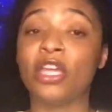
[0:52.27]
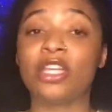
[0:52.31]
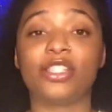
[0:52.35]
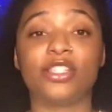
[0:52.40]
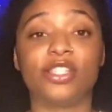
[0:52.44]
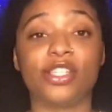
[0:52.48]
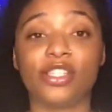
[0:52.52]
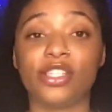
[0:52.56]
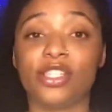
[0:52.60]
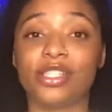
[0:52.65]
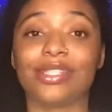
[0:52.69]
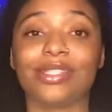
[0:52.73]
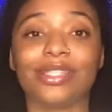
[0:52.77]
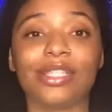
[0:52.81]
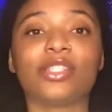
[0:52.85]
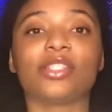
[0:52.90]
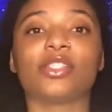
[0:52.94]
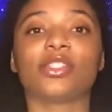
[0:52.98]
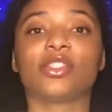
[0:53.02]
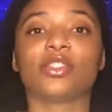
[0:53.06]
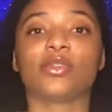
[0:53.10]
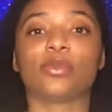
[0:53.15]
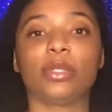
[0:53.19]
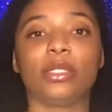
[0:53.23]
She's just such
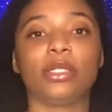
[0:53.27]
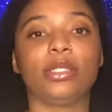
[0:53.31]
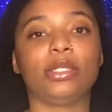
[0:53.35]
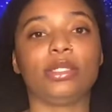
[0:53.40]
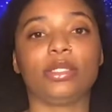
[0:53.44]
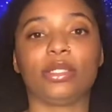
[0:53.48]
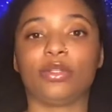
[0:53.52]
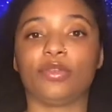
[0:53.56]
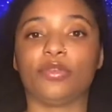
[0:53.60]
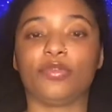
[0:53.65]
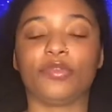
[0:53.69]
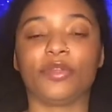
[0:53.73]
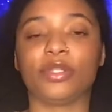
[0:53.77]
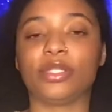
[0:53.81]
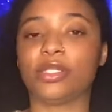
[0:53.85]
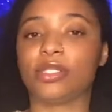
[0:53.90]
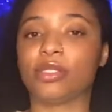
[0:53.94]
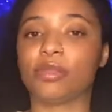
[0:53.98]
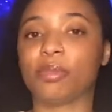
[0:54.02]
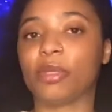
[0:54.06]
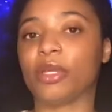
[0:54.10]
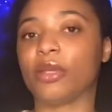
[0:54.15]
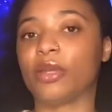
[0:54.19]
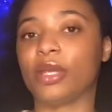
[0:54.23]
a sweet little free
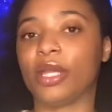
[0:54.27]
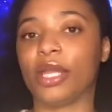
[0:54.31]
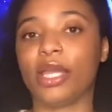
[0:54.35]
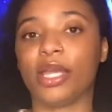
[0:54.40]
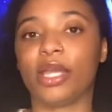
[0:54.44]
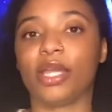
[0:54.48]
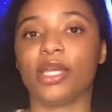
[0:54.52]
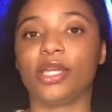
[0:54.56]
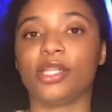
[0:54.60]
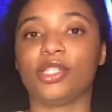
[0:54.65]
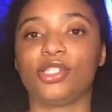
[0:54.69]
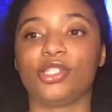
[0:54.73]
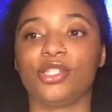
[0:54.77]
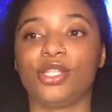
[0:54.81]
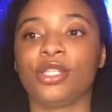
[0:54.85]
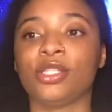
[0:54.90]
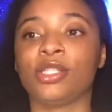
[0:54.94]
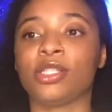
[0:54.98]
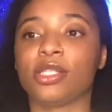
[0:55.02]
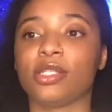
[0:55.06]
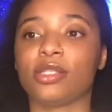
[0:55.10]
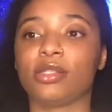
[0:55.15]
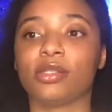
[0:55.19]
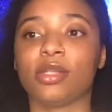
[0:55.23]
spirit, and she
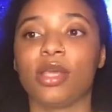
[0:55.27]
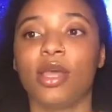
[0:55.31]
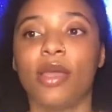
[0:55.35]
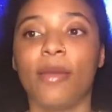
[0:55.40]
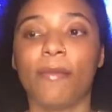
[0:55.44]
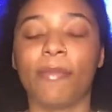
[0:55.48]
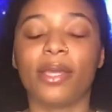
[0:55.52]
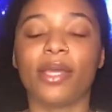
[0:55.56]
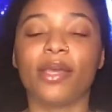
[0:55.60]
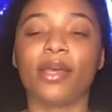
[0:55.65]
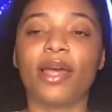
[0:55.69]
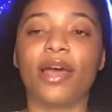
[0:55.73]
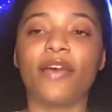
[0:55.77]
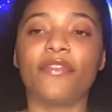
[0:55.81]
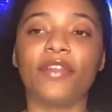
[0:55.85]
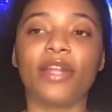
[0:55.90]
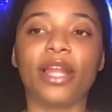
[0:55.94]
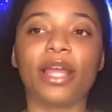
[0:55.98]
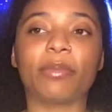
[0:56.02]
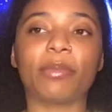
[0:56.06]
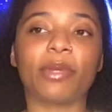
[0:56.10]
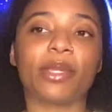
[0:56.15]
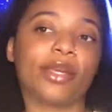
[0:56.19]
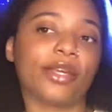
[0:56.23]
just, because I feel
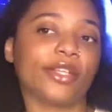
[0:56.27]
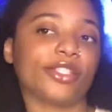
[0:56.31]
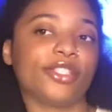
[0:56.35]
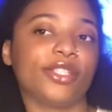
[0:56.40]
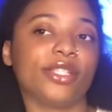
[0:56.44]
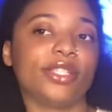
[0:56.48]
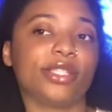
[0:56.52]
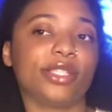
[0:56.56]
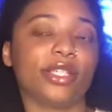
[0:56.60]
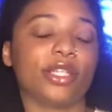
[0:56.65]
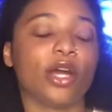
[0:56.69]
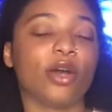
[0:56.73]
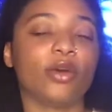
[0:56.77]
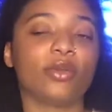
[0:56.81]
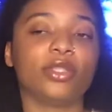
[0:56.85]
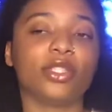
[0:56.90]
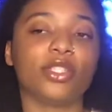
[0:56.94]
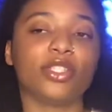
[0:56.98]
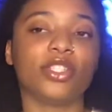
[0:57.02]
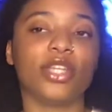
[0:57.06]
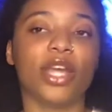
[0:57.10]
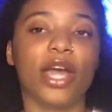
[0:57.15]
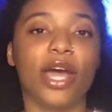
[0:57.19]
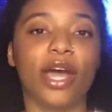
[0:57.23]
like because she's an only
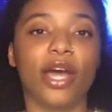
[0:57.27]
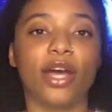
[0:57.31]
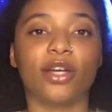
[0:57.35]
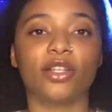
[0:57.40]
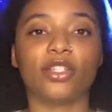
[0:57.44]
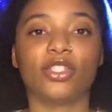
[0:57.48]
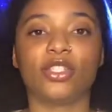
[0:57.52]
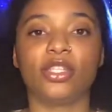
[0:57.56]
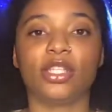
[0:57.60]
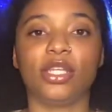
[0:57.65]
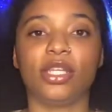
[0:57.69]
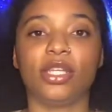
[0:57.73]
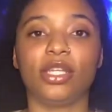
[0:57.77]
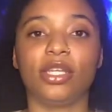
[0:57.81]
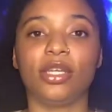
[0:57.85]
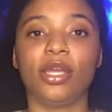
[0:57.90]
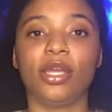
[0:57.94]
child, she